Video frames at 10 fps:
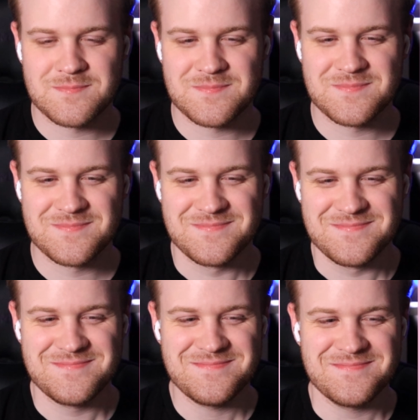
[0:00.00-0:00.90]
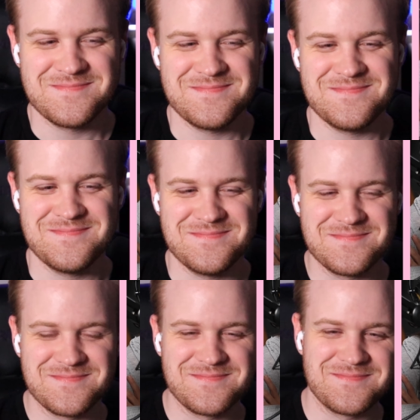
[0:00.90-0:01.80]

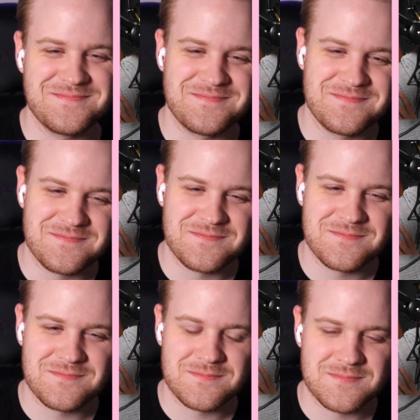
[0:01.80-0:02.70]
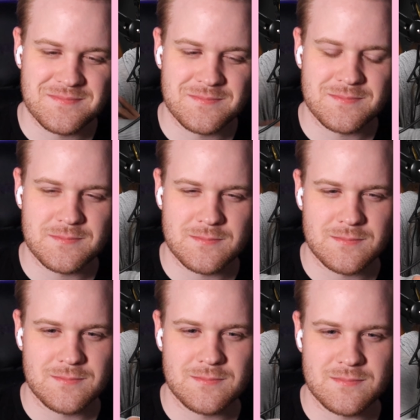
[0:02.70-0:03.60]

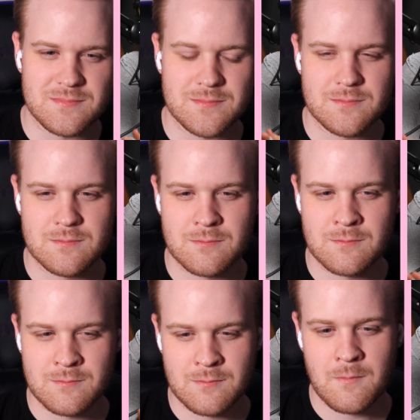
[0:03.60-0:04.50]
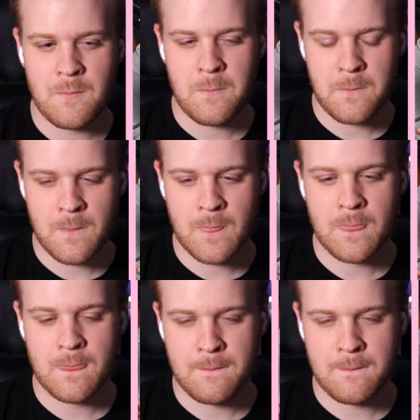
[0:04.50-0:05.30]
(silent)